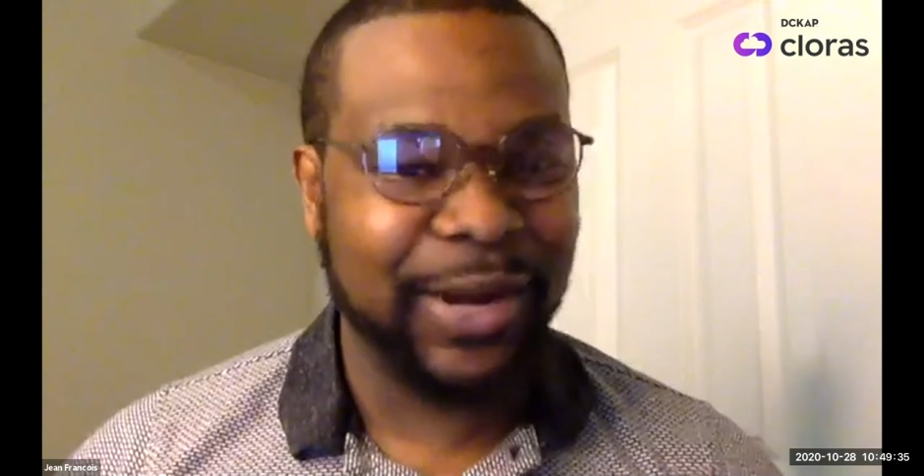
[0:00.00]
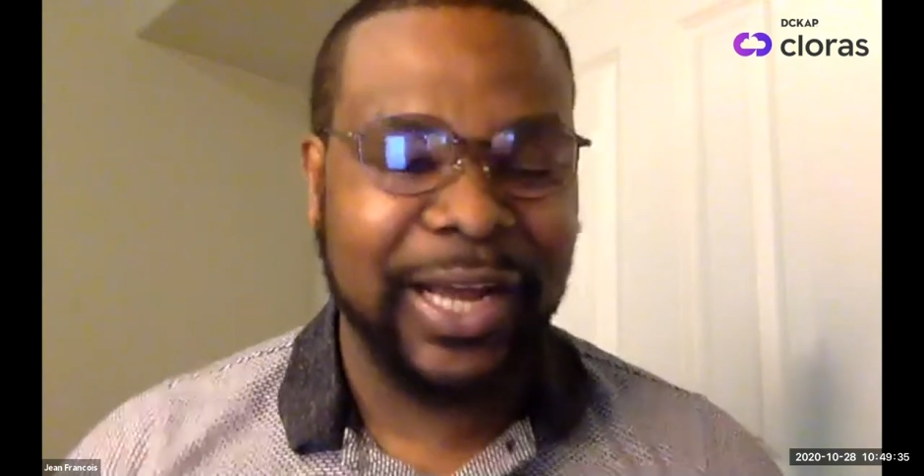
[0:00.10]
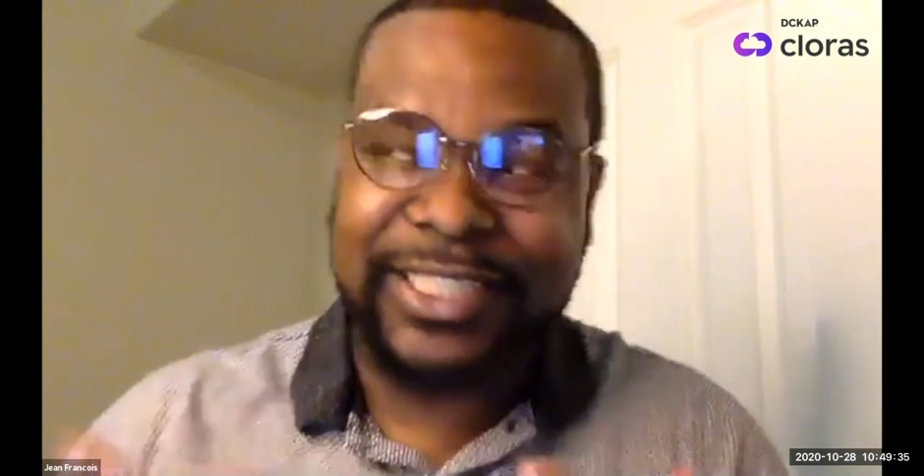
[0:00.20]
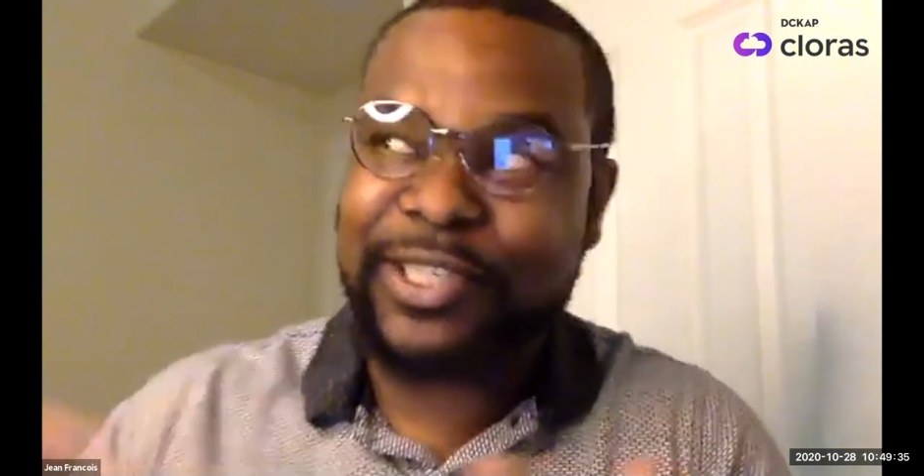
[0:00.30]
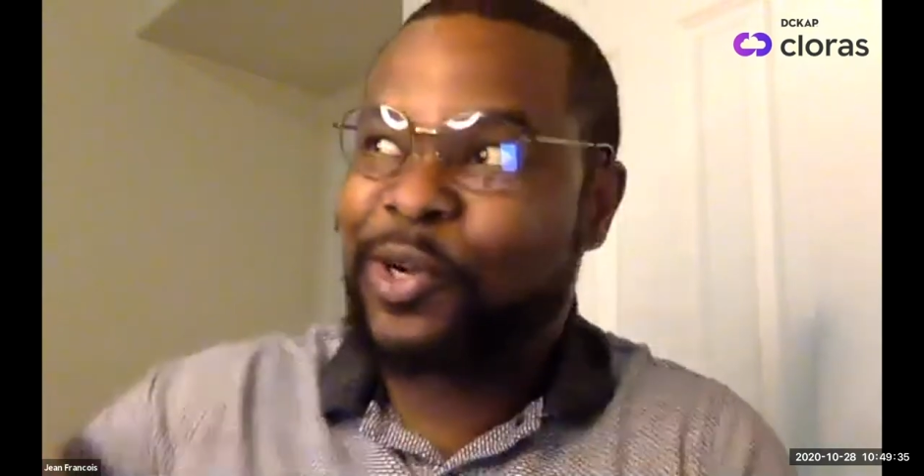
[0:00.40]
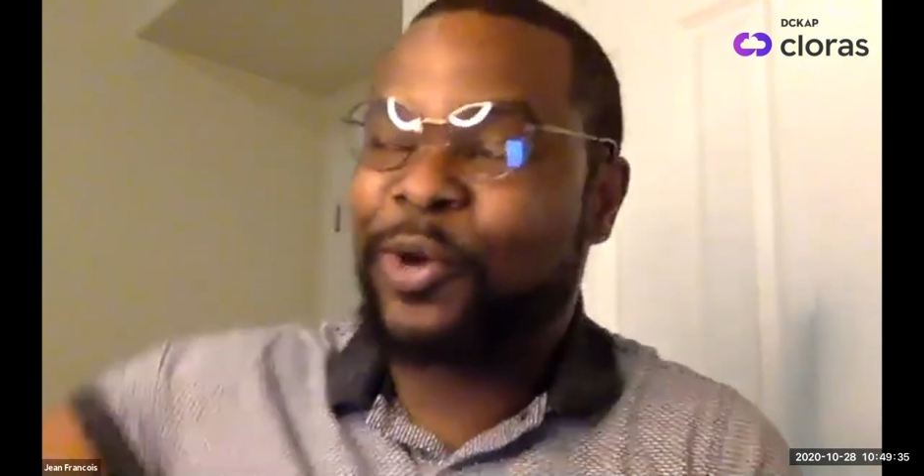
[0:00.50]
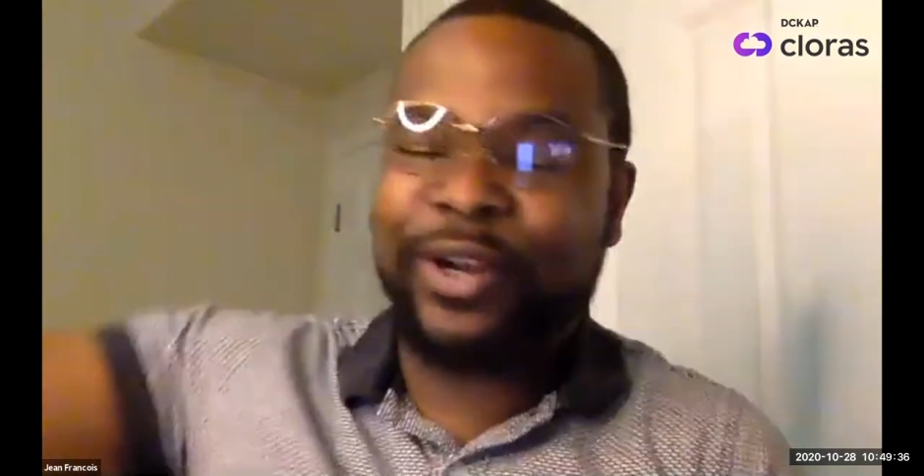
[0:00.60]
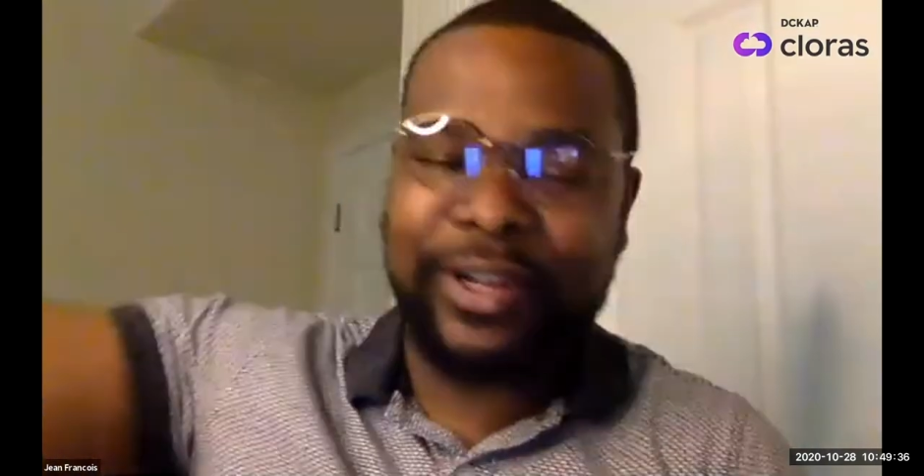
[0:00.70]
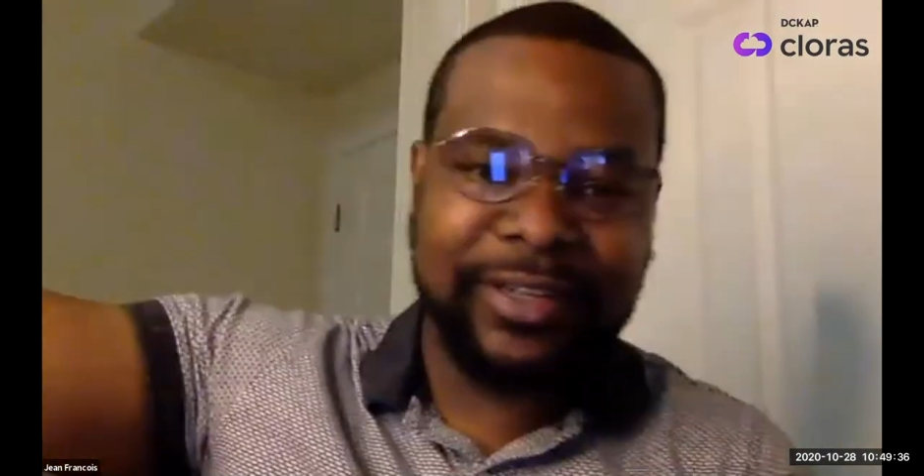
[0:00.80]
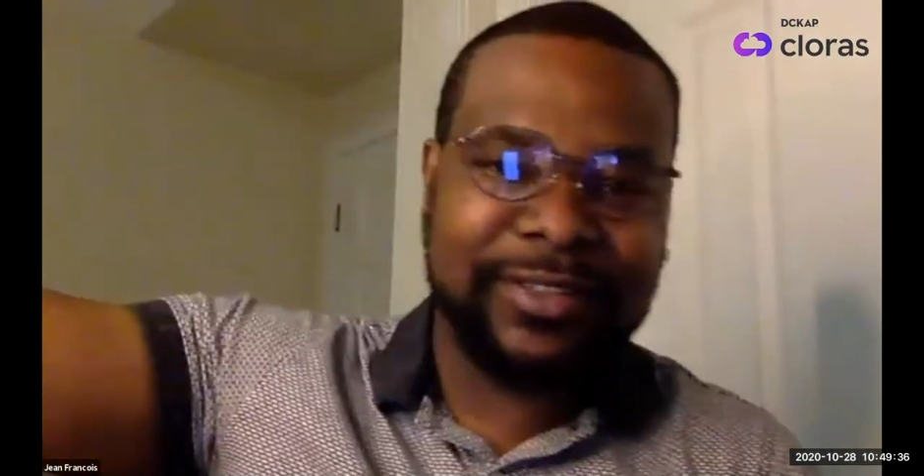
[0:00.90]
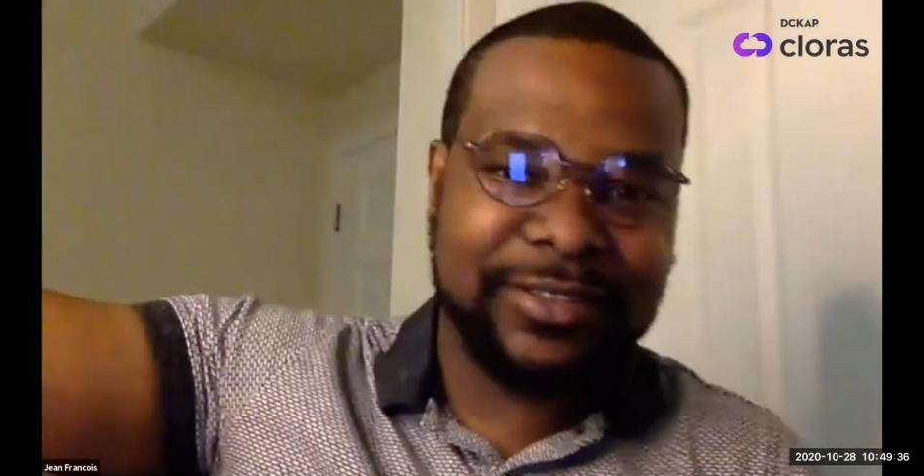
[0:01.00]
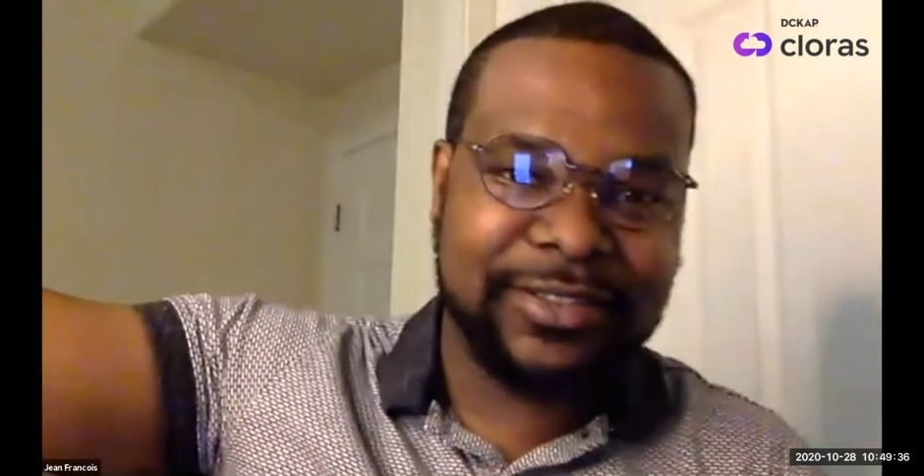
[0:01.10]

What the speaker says: I still go to